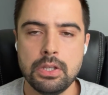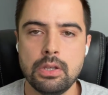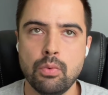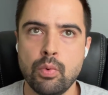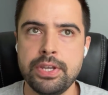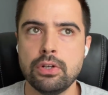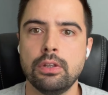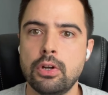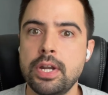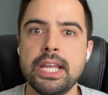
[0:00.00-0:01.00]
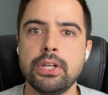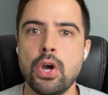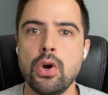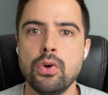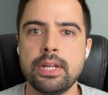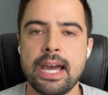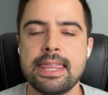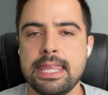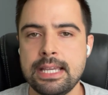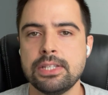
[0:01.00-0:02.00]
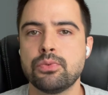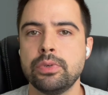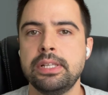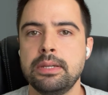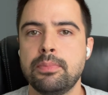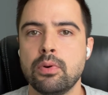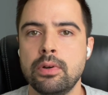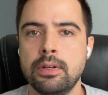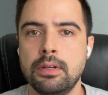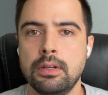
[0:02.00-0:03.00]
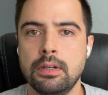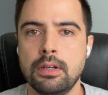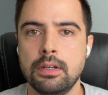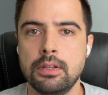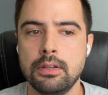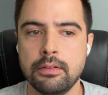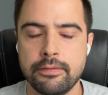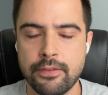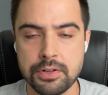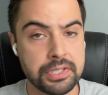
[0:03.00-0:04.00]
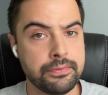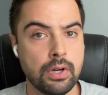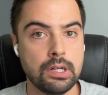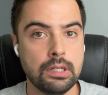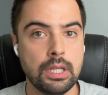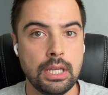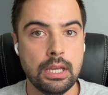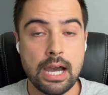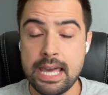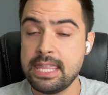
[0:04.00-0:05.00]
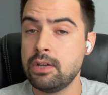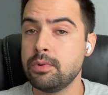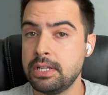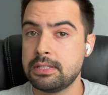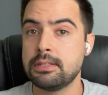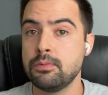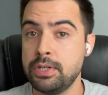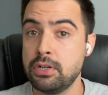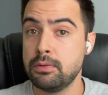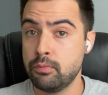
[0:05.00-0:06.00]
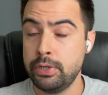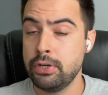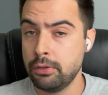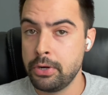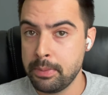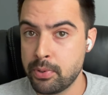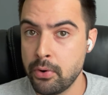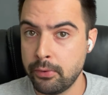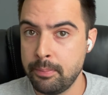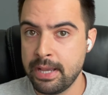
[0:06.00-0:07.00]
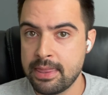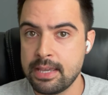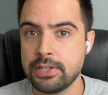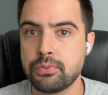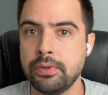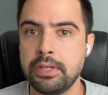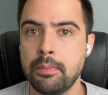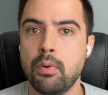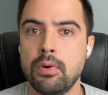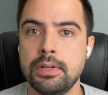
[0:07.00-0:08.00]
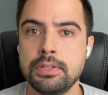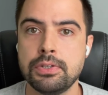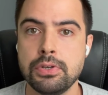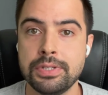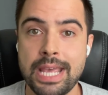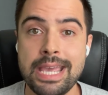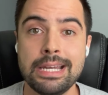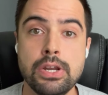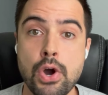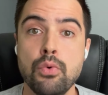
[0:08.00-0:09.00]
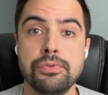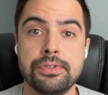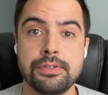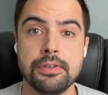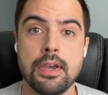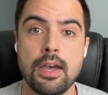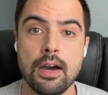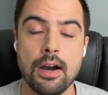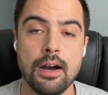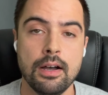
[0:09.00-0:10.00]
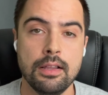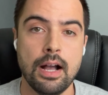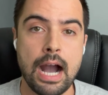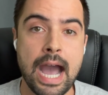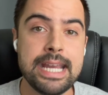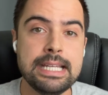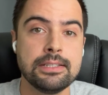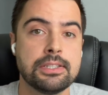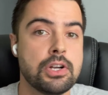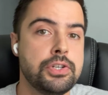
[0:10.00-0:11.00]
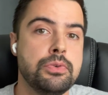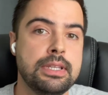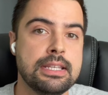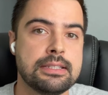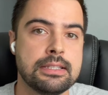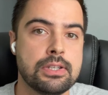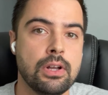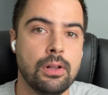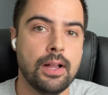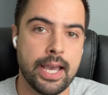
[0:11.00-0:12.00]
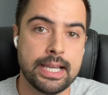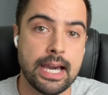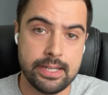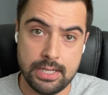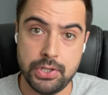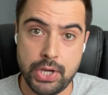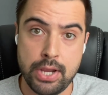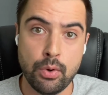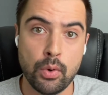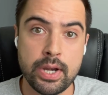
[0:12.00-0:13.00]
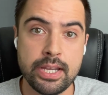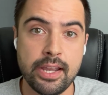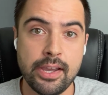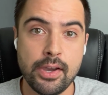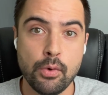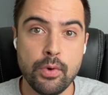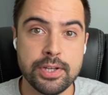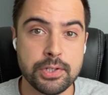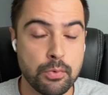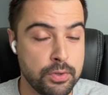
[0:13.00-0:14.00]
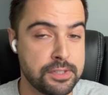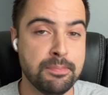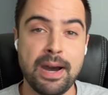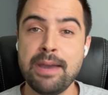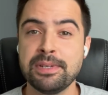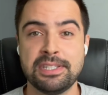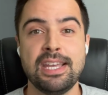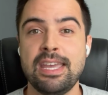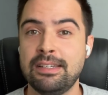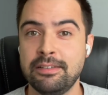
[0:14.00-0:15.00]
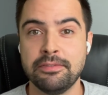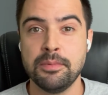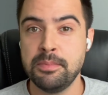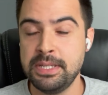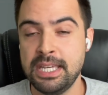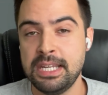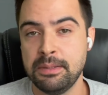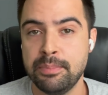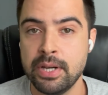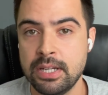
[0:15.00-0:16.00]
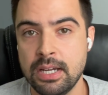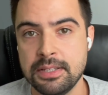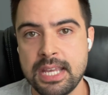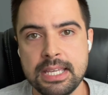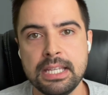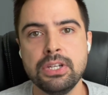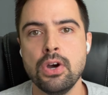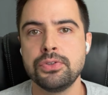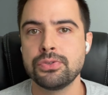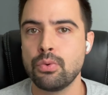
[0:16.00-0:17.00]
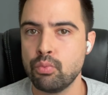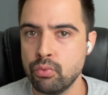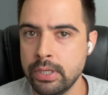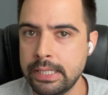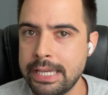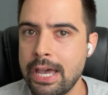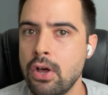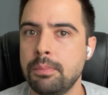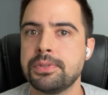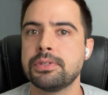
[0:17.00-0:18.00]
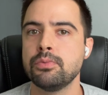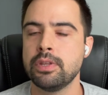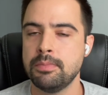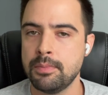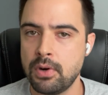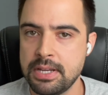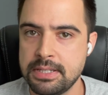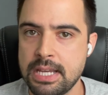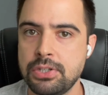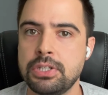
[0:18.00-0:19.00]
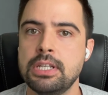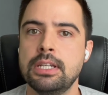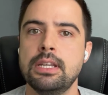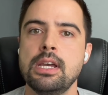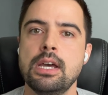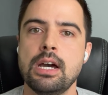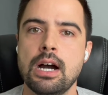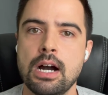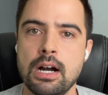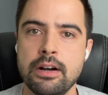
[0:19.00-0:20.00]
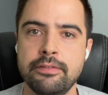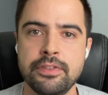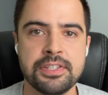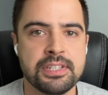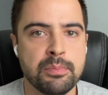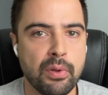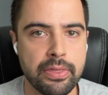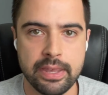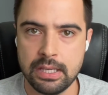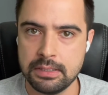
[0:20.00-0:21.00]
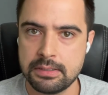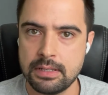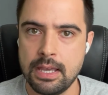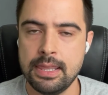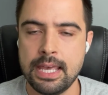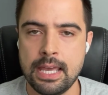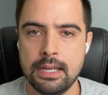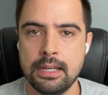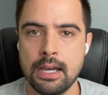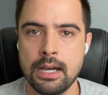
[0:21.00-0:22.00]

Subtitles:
when you're learning Node, I think it's really important. First of all, I think when you're learning programming, I think it's really important to take notes. I didn't start doing this until I got into jQuery, which was my mistake from the beginning. But taking notes really helps with memorization of the simple things, and then